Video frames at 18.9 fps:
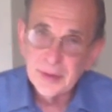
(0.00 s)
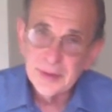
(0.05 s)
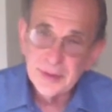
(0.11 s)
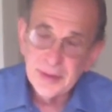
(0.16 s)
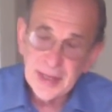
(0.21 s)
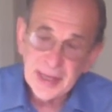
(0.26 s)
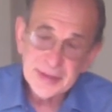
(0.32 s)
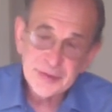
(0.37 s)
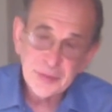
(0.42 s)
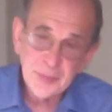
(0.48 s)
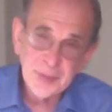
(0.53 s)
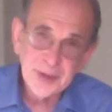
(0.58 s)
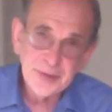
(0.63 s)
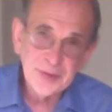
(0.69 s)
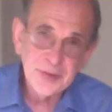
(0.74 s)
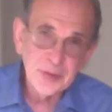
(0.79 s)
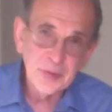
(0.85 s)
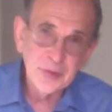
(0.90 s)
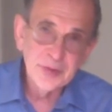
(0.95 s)
That's
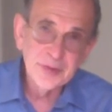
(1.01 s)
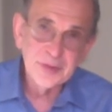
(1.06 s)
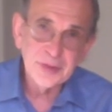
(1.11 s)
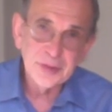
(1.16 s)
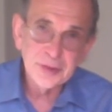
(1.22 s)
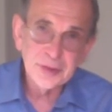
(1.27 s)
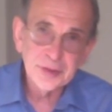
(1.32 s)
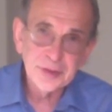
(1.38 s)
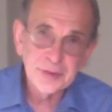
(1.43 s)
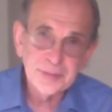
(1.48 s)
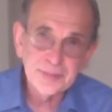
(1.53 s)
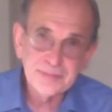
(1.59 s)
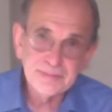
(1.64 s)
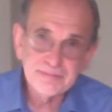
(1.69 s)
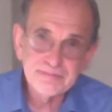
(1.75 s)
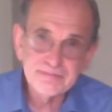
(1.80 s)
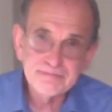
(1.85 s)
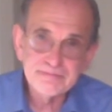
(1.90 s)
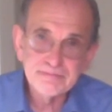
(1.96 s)
basic research
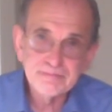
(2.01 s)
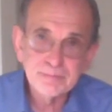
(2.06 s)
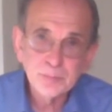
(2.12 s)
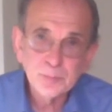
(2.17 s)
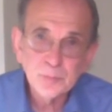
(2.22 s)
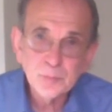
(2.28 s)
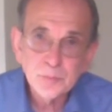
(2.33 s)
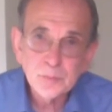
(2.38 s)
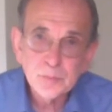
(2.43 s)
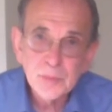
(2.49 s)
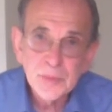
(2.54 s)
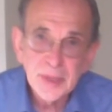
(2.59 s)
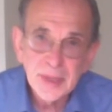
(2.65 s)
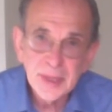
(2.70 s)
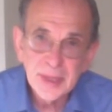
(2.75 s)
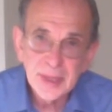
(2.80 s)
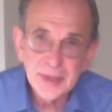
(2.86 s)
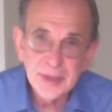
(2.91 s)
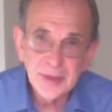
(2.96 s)

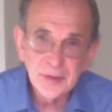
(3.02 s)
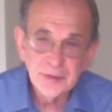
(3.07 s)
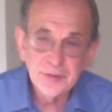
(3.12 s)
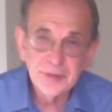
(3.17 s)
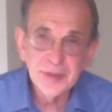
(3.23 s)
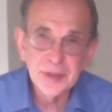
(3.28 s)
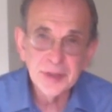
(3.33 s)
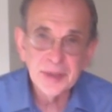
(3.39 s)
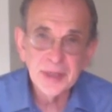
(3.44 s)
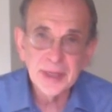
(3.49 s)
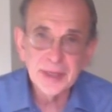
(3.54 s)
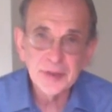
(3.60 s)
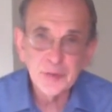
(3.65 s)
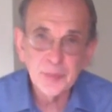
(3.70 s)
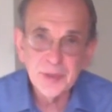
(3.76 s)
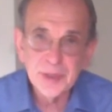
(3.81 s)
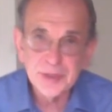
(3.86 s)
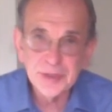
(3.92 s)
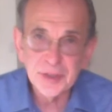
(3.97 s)
in a field like
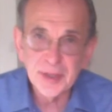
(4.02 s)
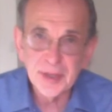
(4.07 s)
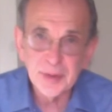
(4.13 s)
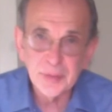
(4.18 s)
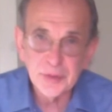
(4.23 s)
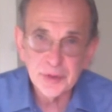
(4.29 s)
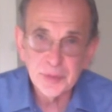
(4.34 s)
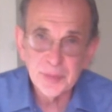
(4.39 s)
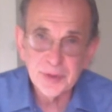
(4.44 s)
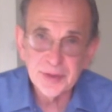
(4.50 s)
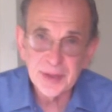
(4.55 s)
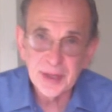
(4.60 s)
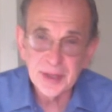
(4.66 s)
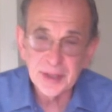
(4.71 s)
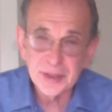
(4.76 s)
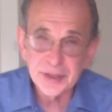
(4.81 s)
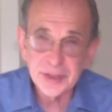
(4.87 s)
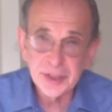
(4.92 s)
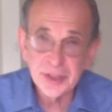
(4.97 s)
speech-language
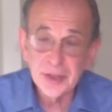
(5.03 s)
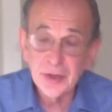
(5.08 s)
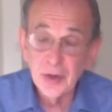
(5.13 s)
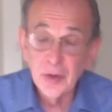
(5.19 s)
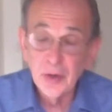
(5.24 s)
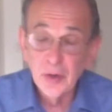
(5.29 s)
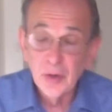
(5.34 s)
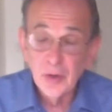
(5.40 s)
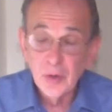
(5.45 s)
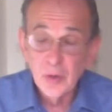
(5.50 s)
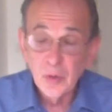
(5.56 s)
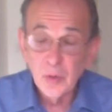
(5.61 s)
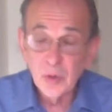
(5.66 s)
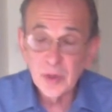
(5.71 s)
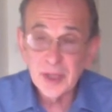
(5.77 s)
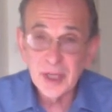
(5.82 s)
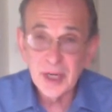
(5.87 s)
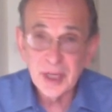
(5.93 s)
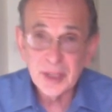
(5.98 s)
pathology
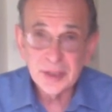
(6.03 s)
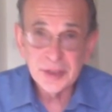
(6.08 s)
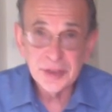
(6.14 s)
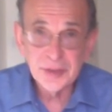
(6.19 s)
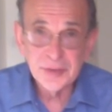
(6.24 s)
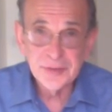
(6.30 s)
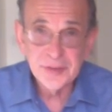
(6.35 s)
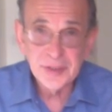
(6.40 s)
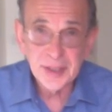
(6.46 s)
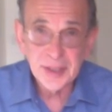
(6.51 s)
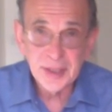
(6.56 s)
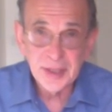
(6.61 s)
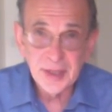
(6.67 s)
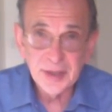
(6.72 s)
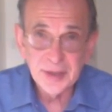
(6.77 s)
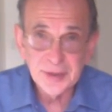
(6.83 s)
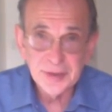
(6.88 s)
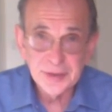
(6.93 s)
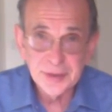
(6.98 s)
or cognitive
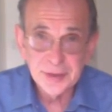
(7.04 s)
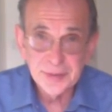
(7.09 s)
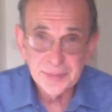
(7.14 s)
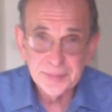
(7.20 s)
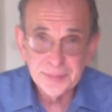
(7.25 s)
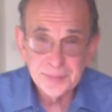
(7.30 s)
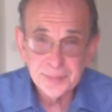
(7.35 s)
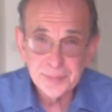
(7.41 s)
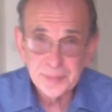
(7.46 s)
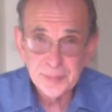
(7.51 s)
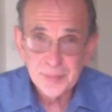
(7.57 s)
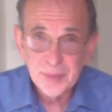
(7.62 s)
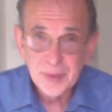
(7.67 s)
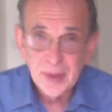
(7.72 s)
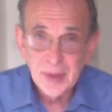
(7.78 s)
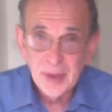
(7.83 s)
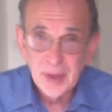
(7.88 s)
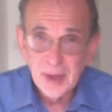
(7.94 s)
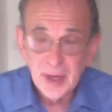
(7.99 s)
psychology.
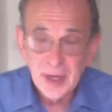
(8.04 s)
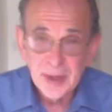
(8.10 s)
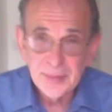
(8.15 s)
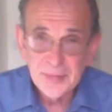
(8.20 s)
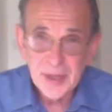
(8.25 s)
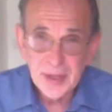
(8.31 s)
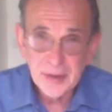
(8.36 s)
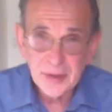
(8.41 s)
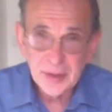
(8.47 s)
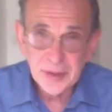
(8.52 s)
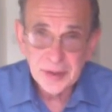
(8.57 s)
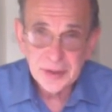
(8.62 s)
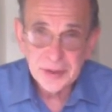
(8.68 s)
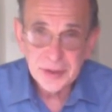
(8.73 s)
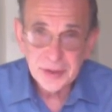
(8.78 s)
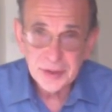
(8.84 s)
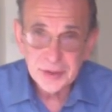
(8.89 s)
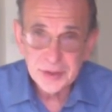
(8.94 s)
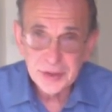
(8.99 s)
I'm now going to
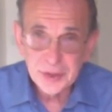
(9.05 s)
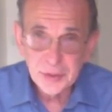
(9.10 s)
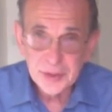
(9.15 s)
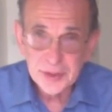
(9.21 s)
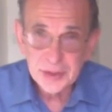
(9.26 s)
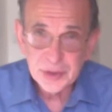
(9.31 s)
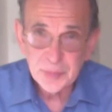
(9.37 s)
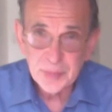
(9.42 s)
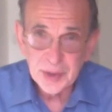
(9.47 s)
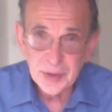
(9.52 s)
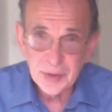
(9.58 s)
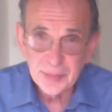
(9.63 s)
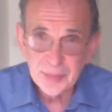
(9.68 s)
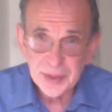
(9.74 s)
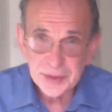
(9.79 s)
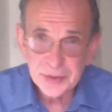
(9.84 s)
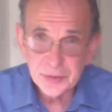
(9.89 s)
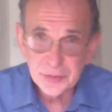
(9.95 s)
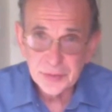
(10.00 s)
turn to
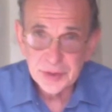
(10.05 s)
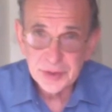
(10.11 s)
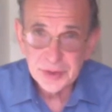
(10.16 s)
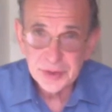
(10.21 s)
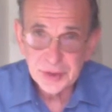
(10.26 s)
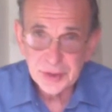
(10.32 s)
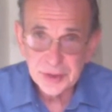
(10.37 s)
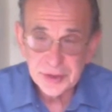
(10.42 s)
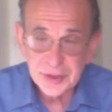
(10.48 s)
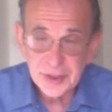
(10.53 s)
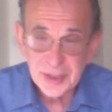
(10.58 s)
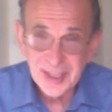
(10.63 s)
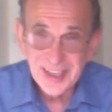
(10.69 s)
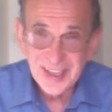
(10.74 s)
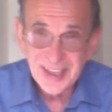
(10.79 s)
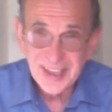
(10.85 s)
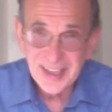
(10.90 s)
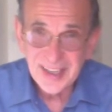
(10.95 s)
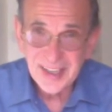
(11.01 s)
experimental research
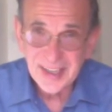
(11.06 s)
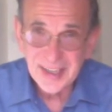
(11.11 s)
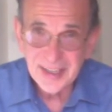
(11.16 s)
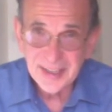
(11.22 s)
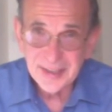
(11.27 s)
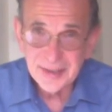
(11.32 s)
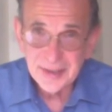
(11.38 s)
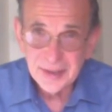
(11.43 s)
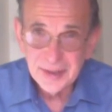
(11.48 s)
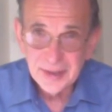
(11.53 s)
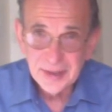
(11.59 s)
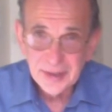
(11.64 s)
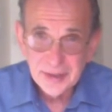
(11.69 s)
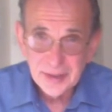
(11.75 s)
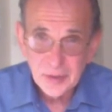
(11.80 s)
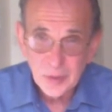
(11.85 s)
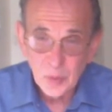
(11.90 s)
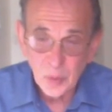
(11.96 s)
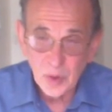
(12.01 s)
and
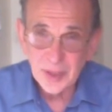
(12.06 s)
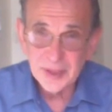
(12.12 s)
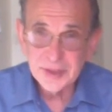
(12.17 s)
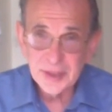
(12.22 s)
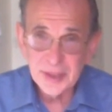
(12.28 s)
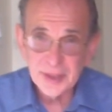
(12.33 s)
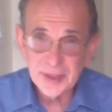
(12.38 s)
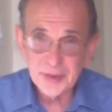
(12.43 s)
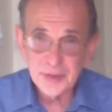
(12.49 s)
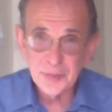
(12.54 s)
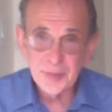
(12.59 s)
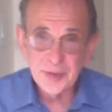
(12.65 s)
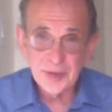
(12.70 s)
quasi-experimental